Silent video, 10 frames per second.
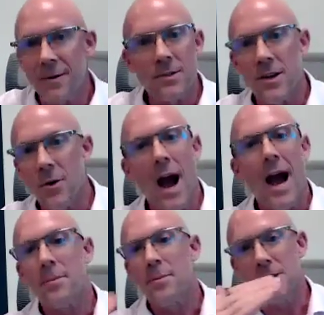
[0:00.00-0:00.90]
It was so
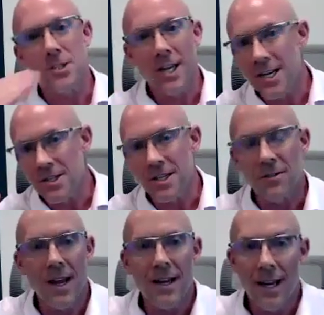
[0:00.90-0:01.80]
high appreciation,
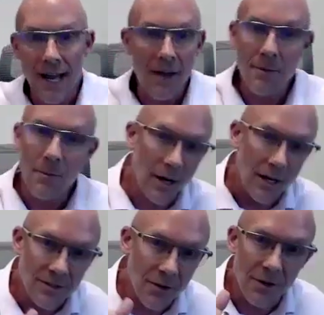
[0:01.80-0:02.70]
right? And now the
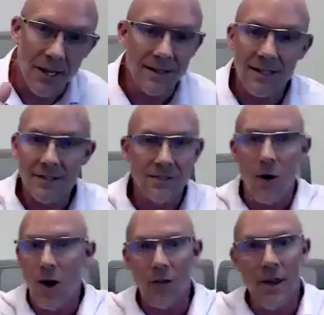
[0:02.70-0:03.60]
market's going like this. So
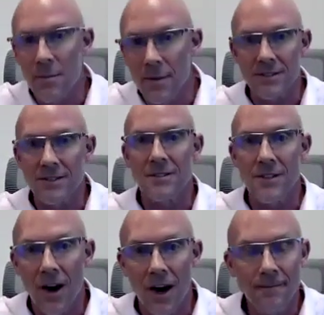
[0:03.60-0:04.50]
all that business is
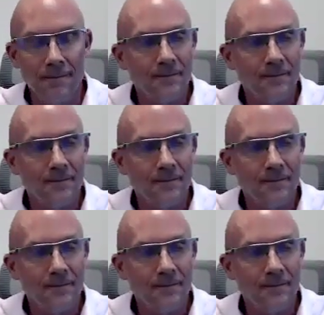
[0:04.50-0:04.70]
gone.